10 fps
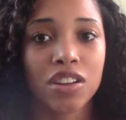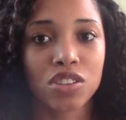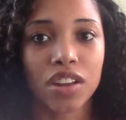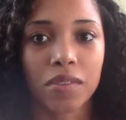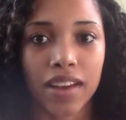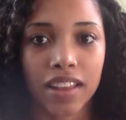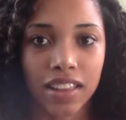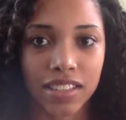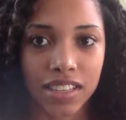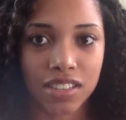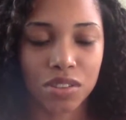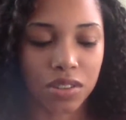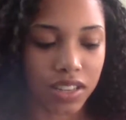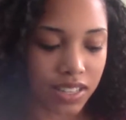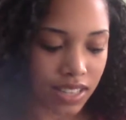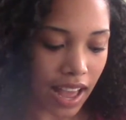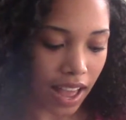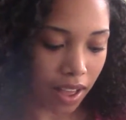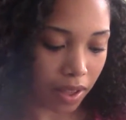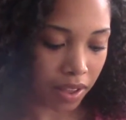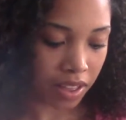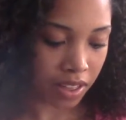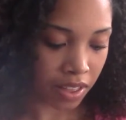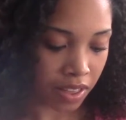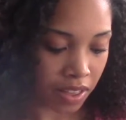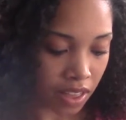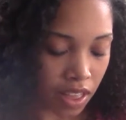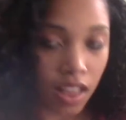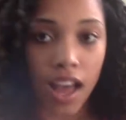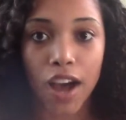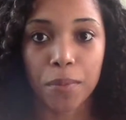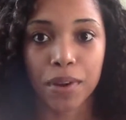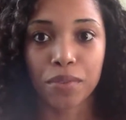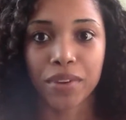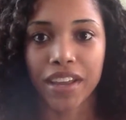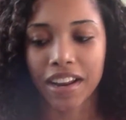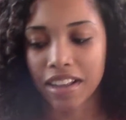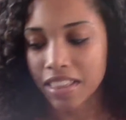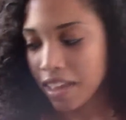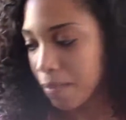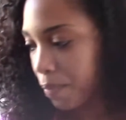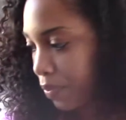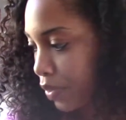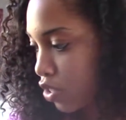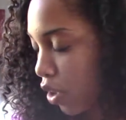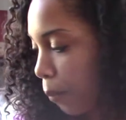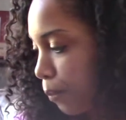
So anyway, let's get to this. I hope I don't forget anything. So